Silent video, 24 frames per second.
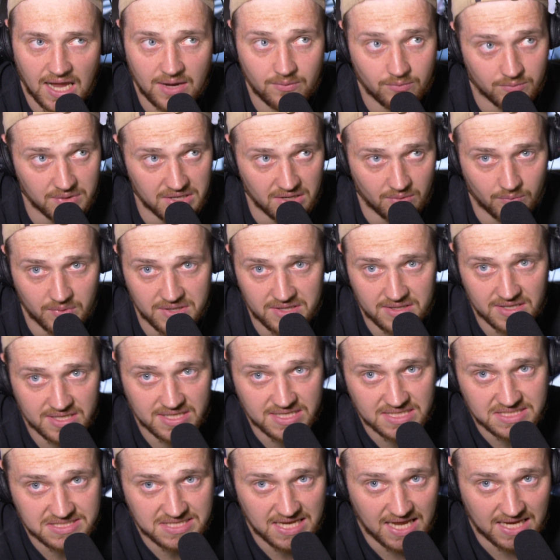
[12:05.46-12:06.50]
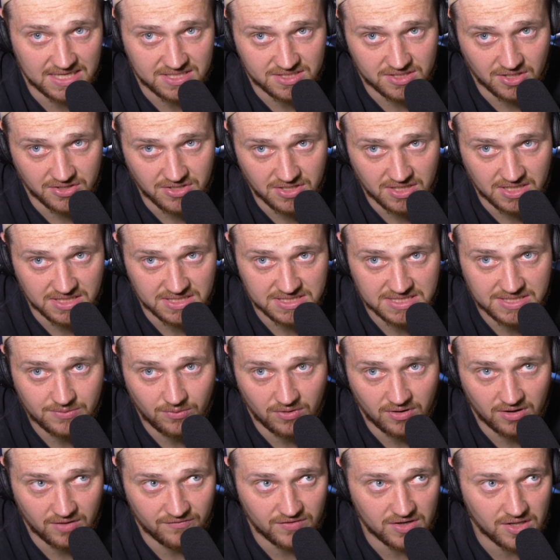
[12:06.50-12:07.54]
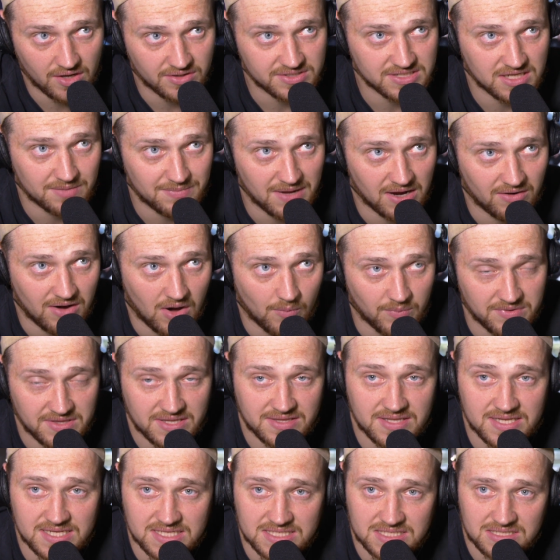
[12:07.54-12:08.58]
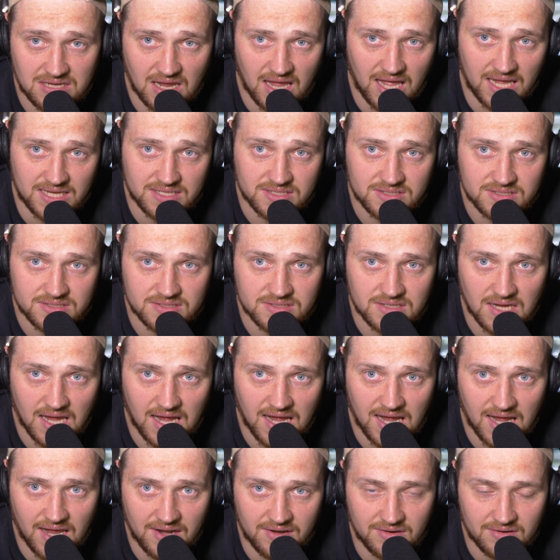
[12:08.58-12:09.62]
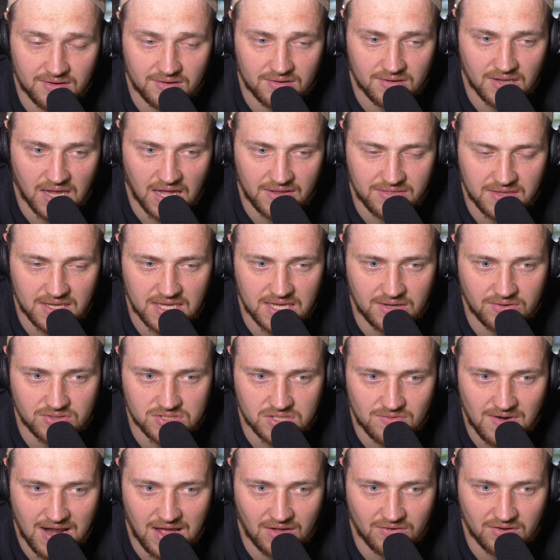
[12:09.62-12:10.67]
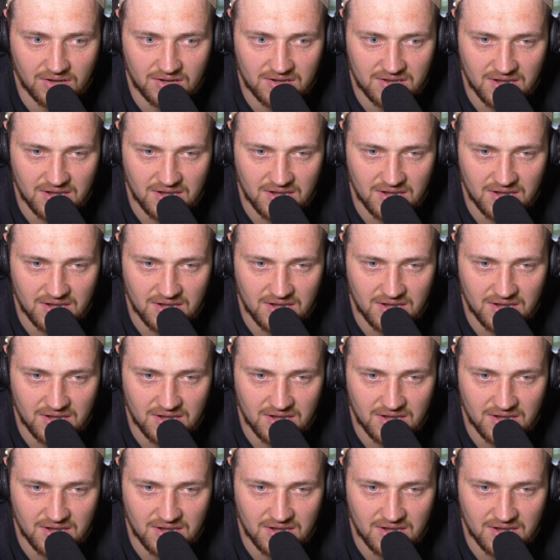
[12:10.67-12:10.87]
We did these tests, so you can see one of the videos in the background. We did these tests and I think it was around